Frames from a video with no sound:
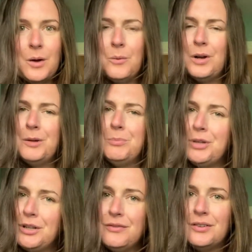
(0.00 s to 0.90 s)
what a
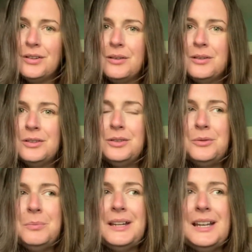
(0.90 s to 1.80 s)
beautiful new
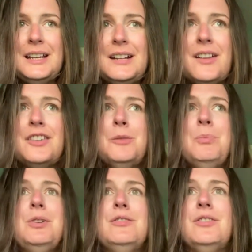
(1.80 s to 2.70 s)
beginning on this
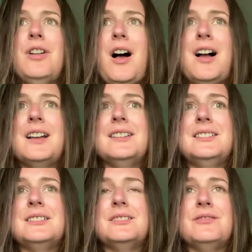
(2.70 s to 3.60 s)
beautiful
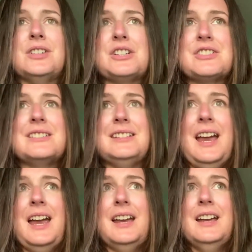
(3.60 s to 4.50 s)
August first
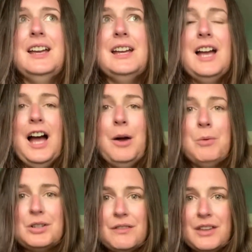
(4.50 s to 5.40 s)
day. I
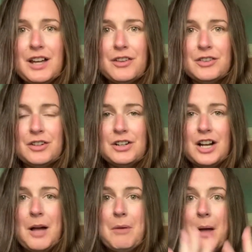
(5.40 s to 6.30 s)
wonder if the others are gonna
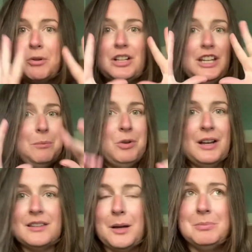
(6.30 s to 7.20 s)
come. I'm gonna keep you
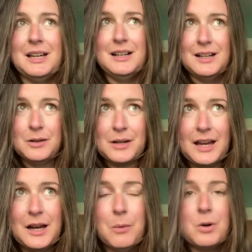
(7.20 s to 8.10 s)
guys updated,
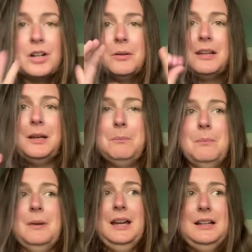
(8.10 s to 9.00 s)
okay? We're gonna keep
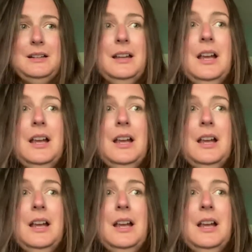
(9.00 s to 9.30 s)
it.